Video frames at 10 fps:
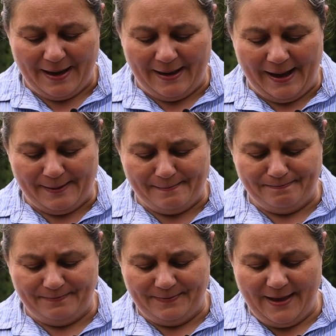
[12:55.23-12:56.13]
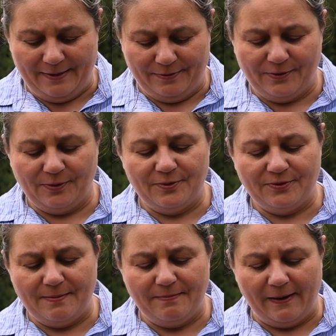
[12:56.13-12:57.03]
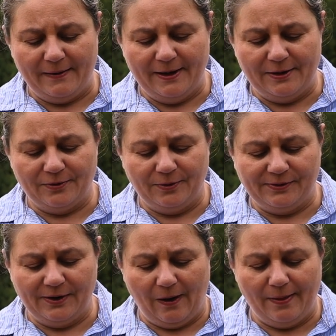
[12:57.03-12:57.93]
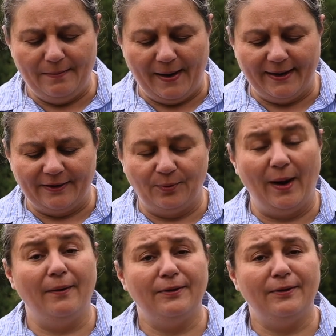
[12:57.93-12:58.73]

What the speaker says: Yeah, so there's some pairing controls here on the mic as well.